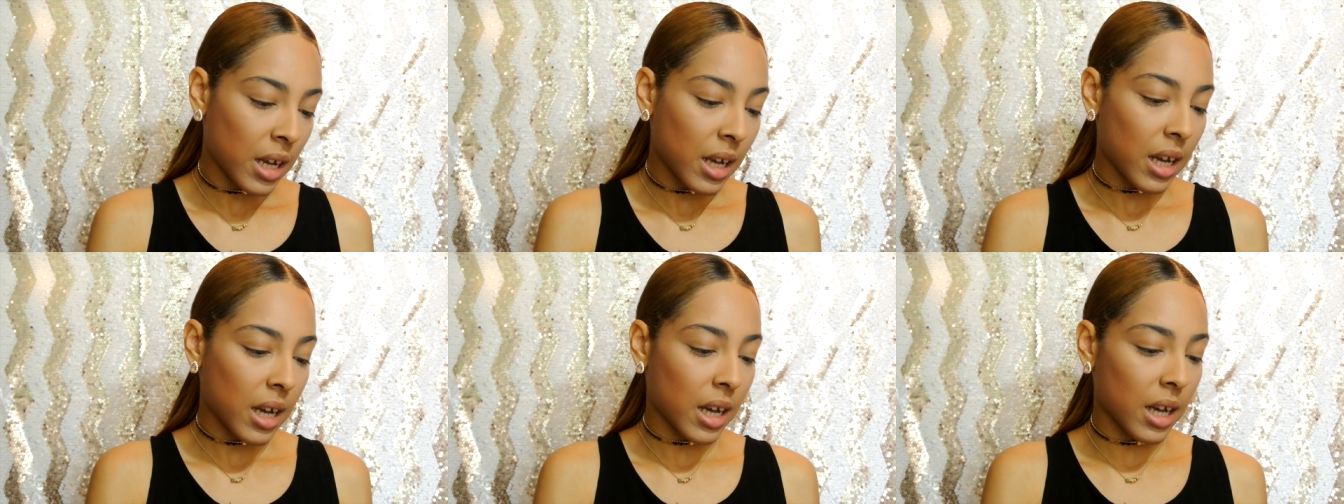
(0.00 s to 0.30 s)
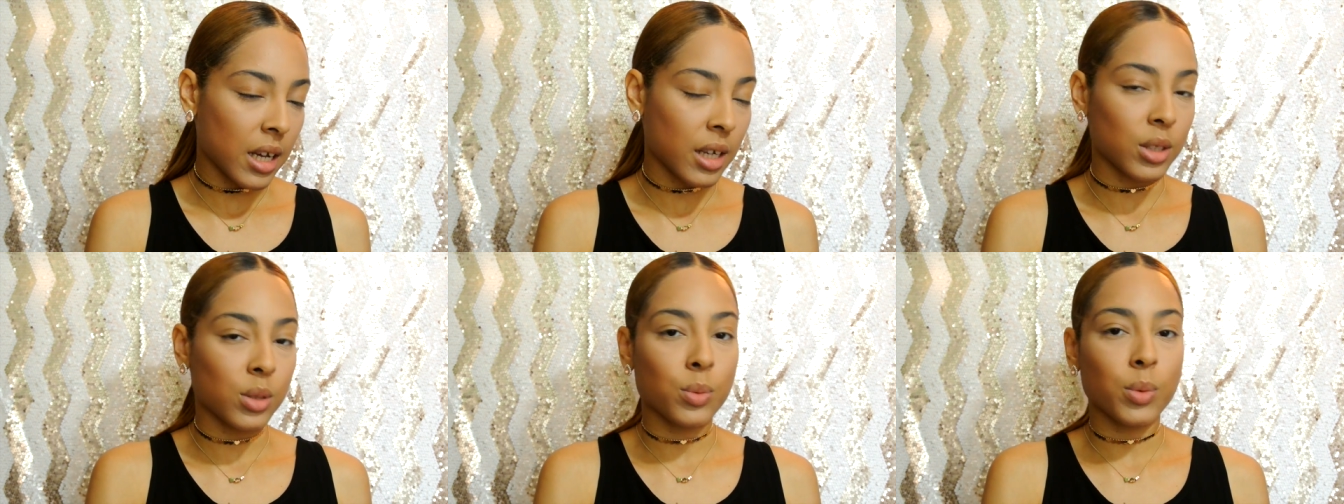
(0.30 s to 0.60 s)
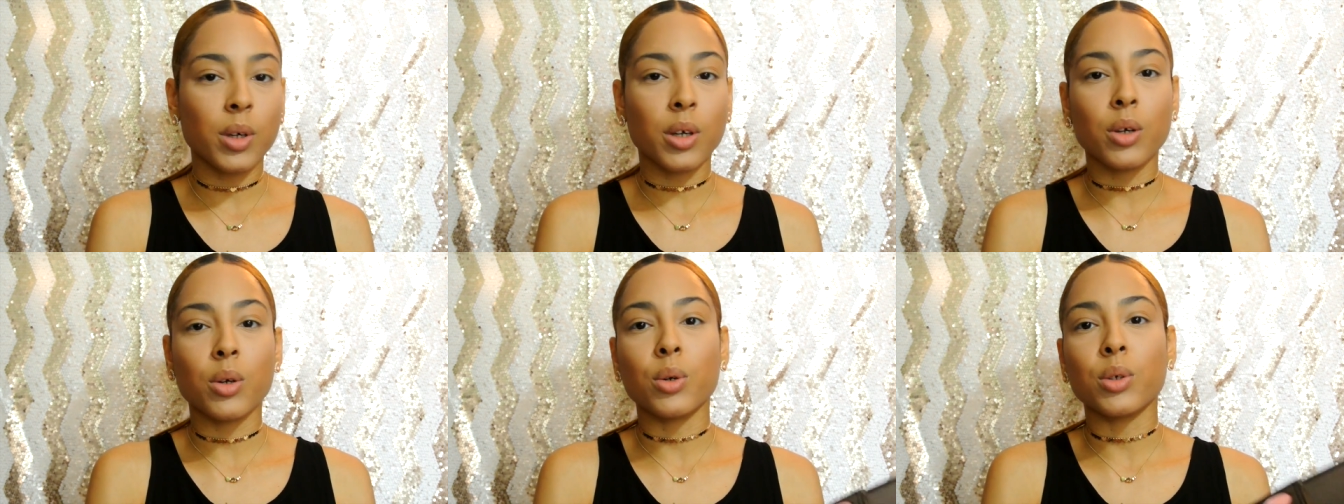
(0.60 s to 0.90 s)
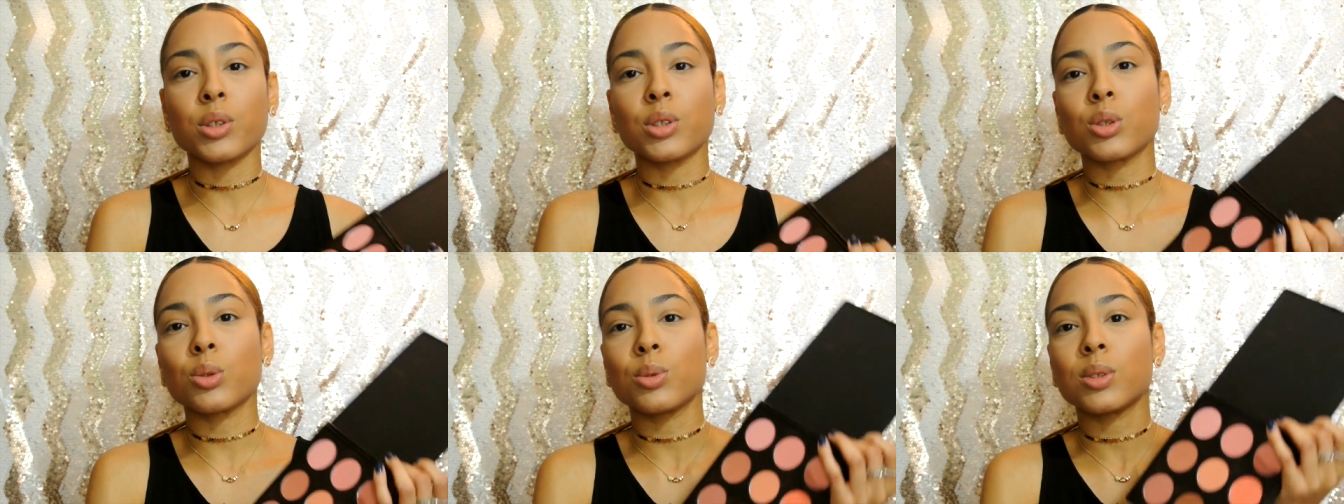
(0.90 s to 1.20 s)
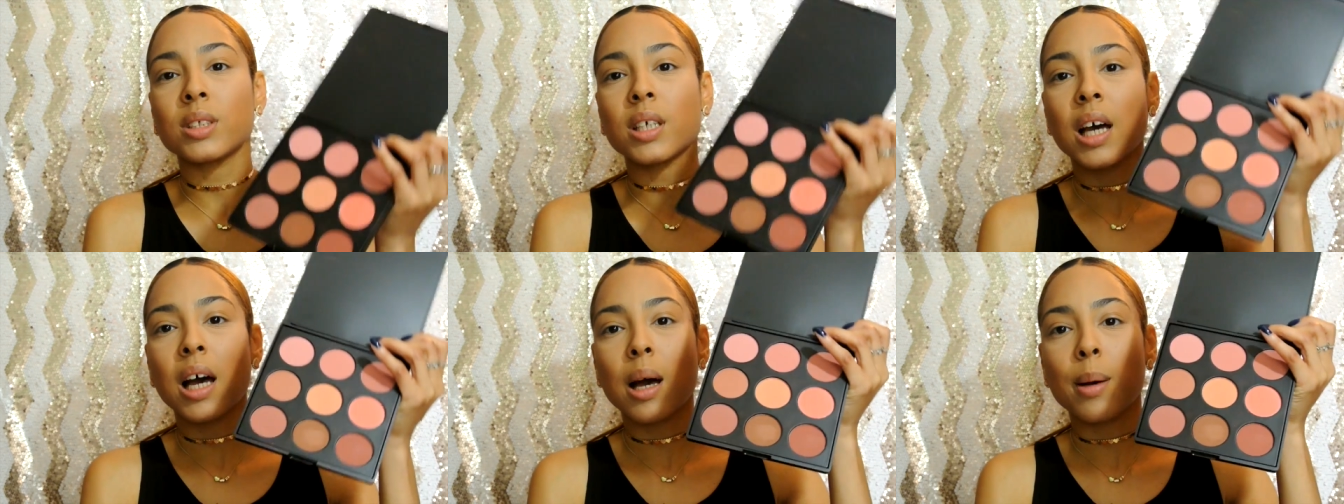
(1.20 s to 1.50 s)
and we're going to
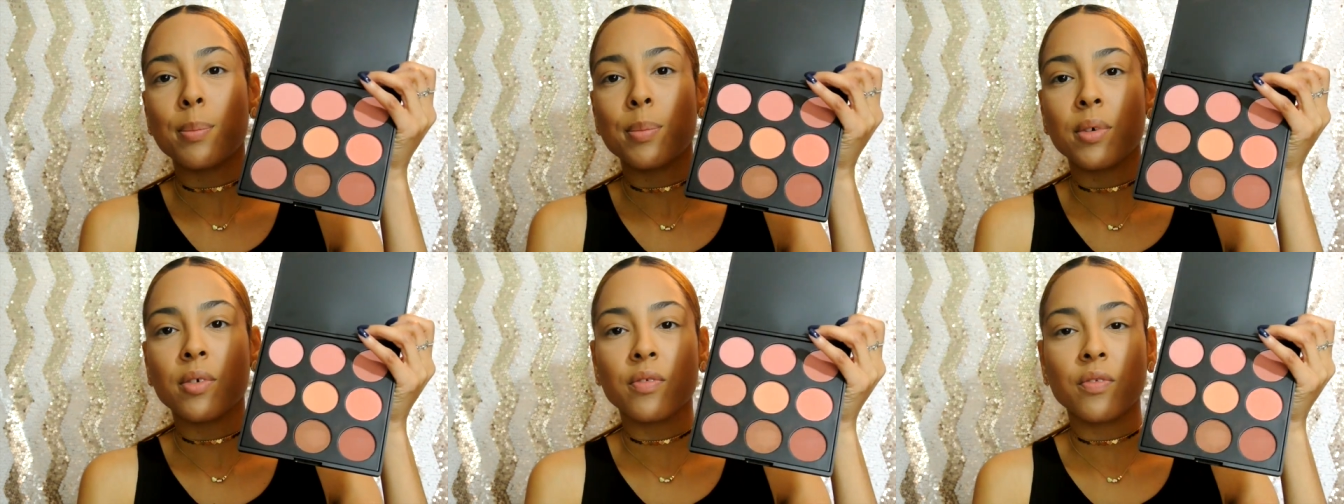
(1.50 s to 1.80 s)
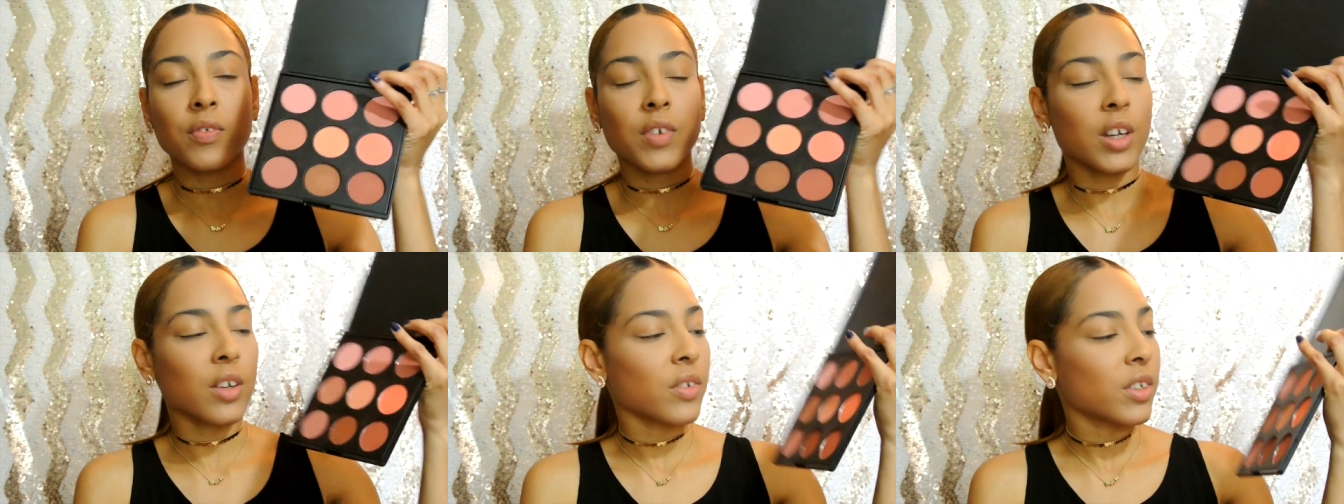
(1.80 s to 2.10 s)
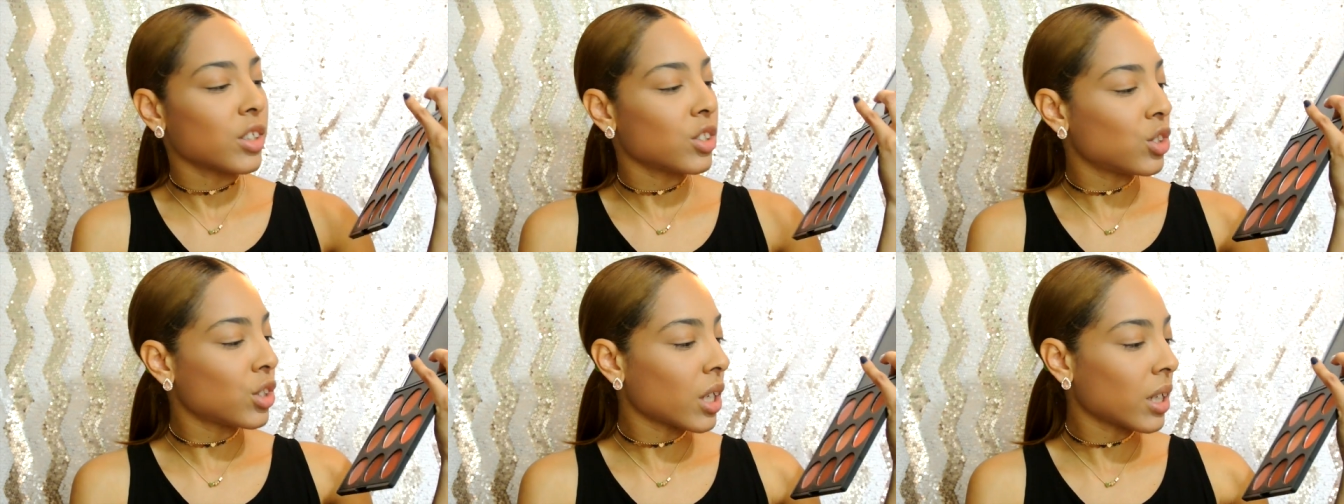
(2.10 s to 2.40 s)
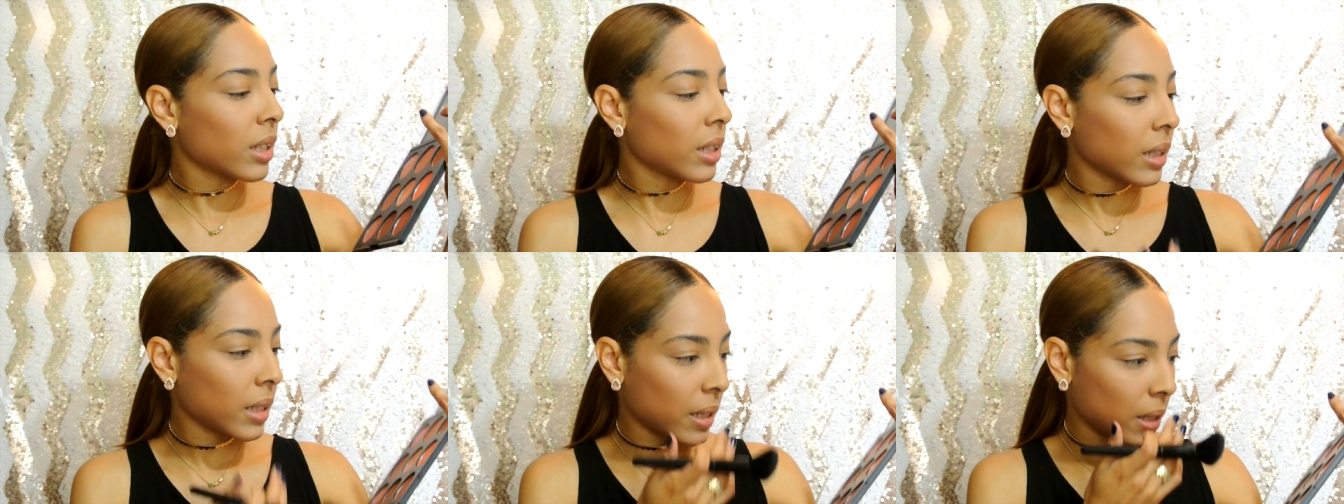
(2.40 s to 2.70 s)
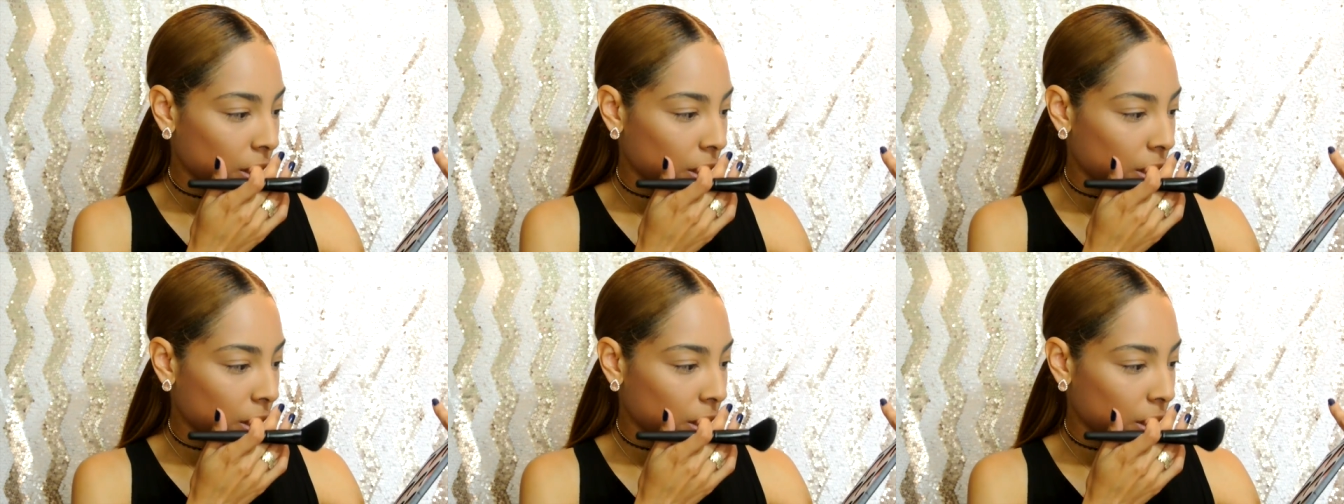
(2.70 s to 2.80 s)
tap very gently